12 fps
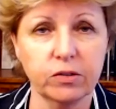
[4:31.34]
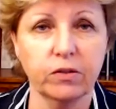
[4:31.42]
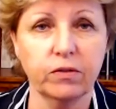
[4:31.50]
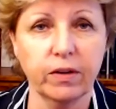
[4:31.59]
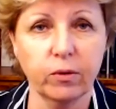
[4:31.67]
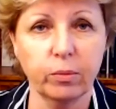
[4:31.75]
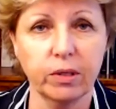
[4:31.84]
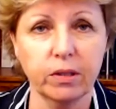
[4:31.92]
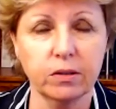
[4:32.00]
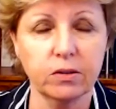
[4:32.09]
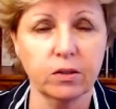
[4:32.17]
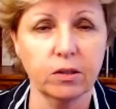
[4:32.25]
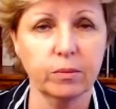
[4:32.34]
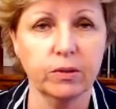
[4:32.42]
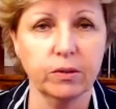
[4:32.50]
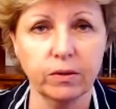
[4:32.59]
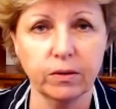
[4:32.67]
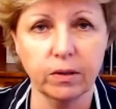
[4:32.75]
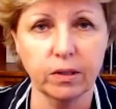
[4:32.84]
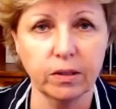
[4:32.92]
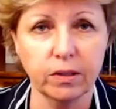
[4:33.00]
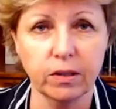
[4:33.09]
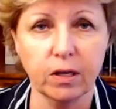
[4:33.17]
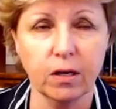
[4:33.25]
who've never been to
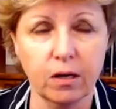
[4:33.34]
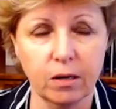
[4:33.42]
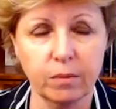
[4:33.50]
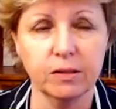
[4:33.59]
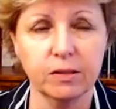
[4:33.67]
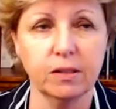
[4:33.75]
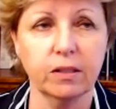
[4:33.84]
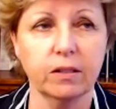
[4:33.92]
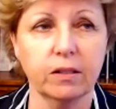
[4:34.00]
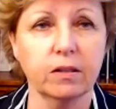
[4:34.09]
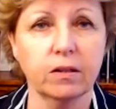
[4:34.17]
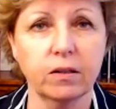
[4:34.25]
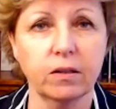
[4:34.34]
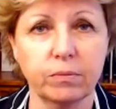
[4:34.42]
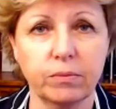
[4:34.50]
Tarboro, the commons there are